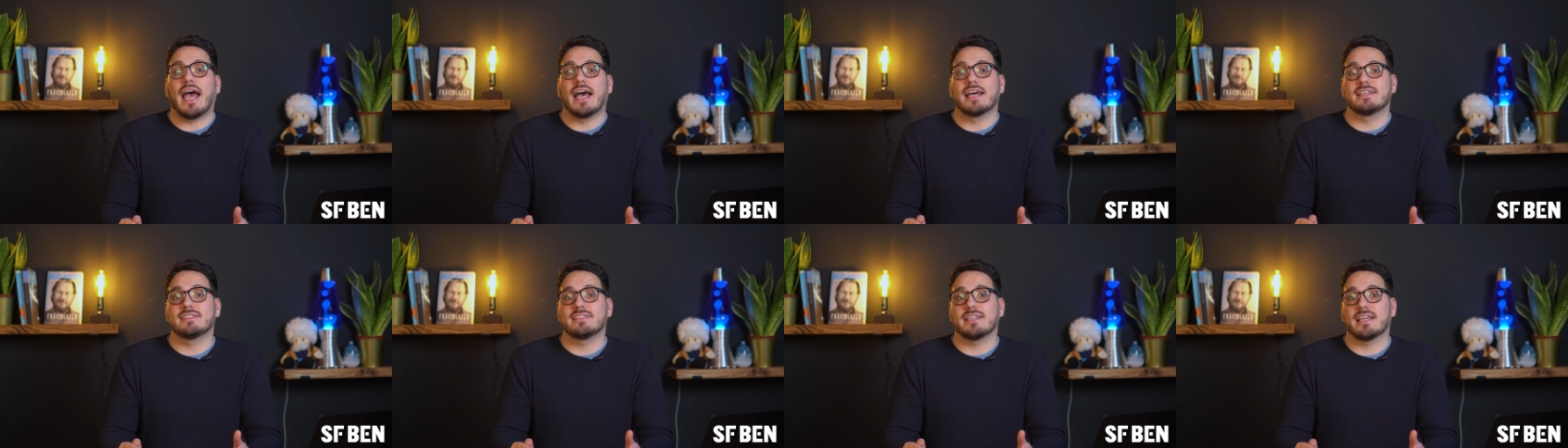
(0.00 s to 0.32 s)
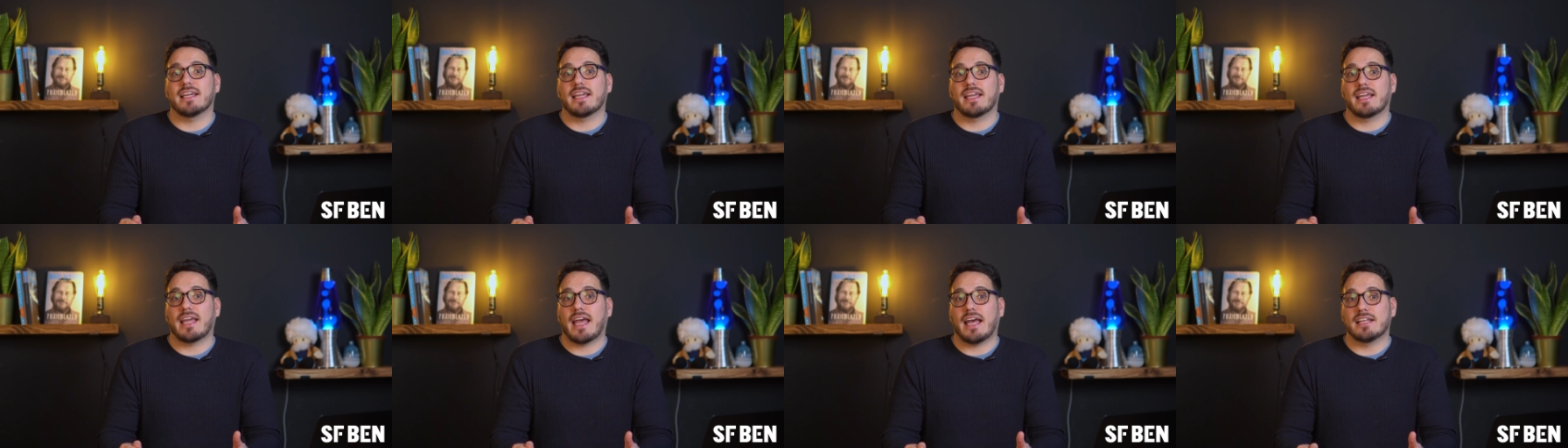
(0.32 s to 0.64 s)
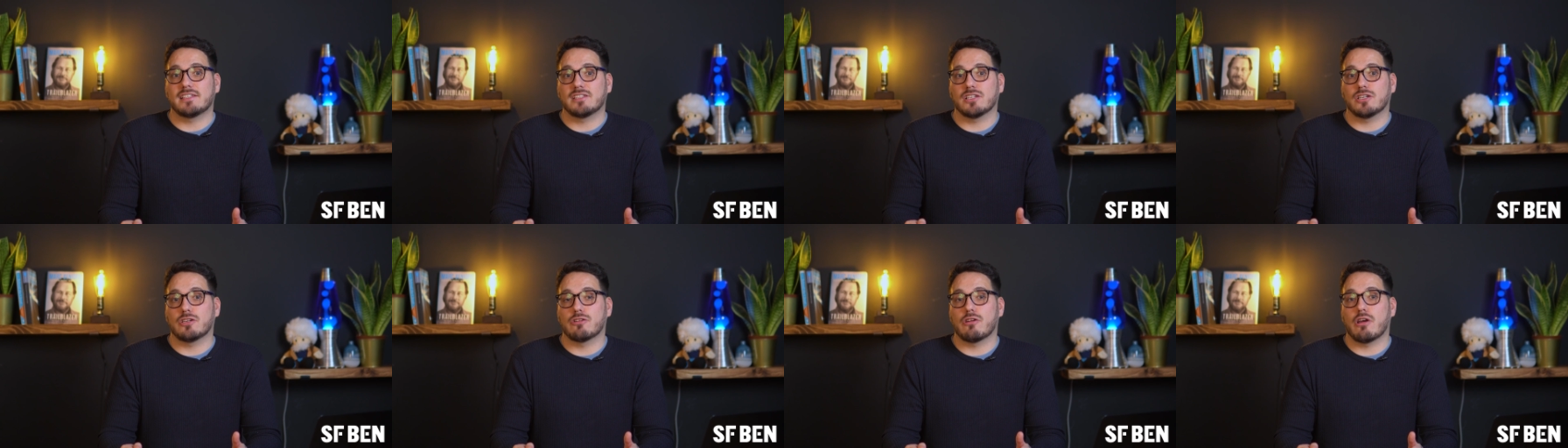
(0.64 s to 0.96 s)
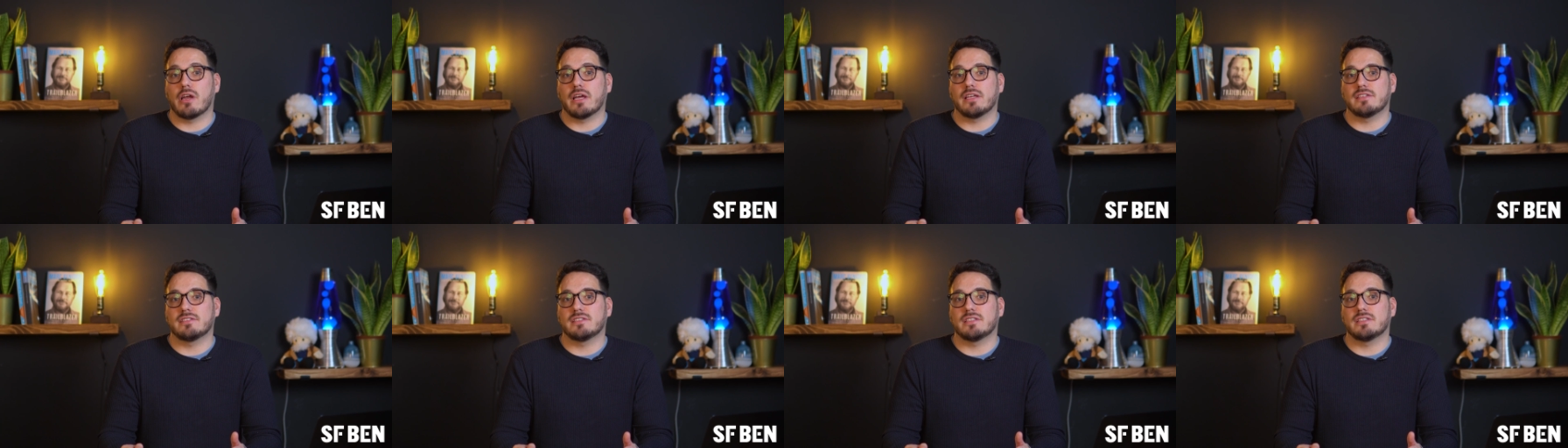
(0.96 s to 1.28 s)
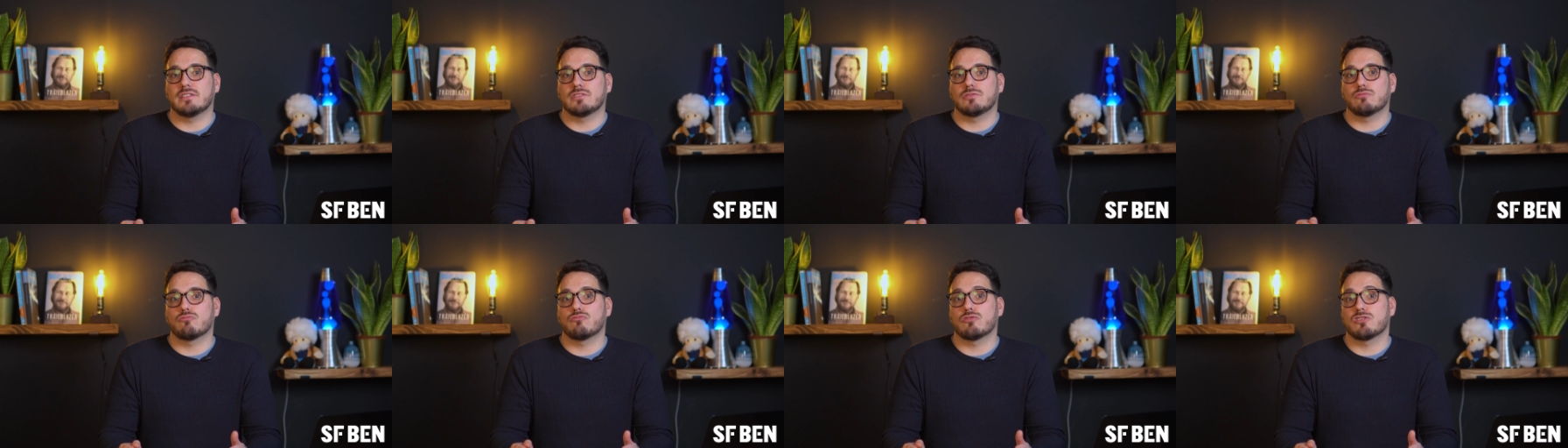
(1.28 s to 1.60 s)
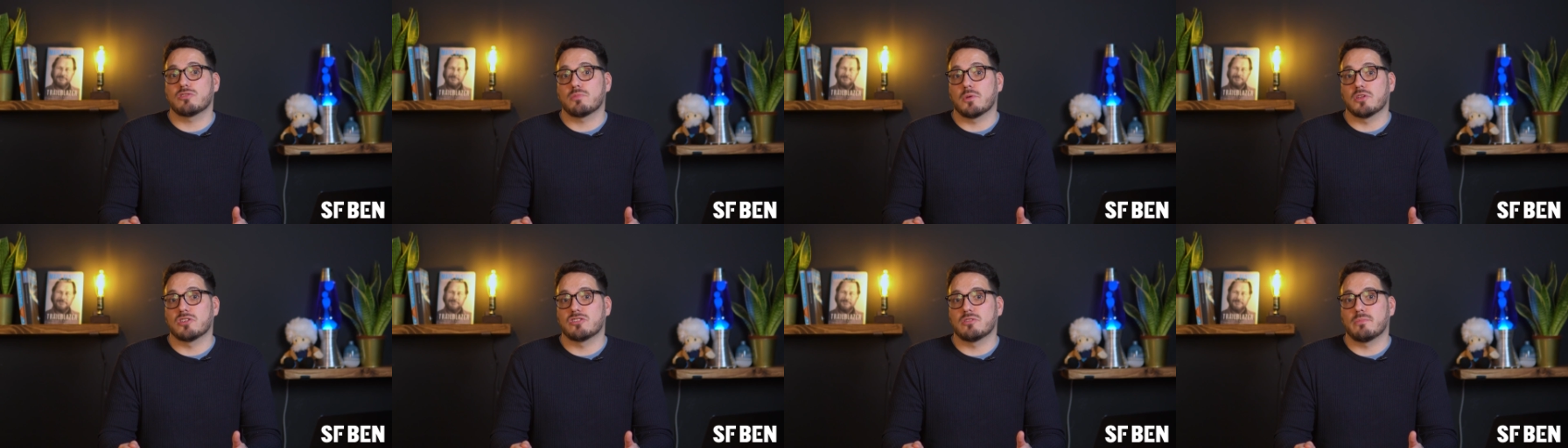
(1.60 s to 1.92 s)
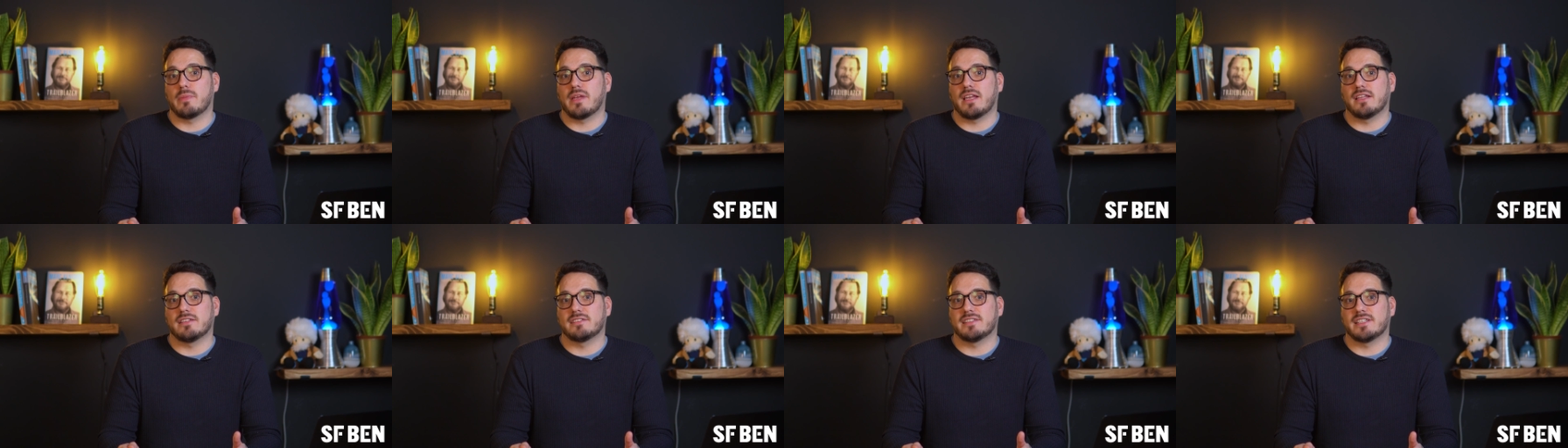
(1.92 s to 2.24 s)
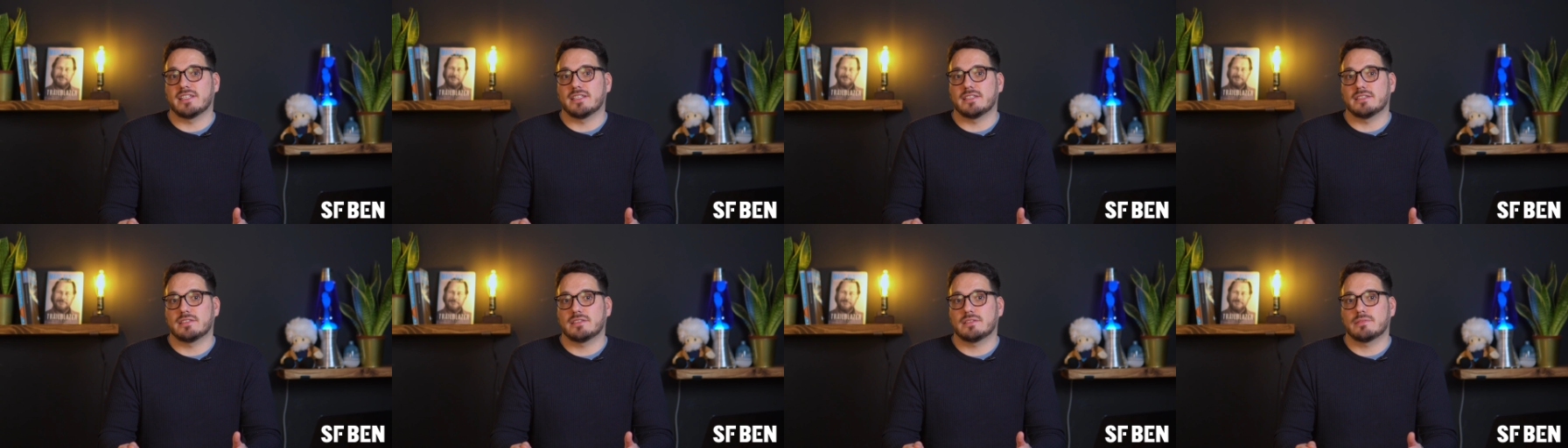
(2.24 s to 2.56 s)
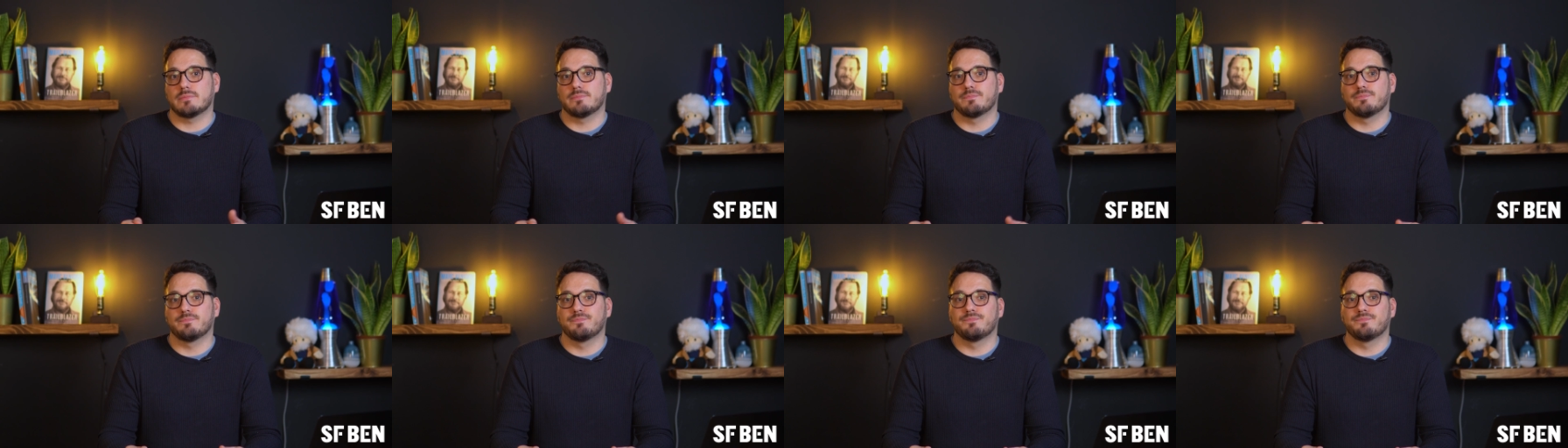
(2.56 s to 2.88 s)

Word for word: as it categorizes responsibilities.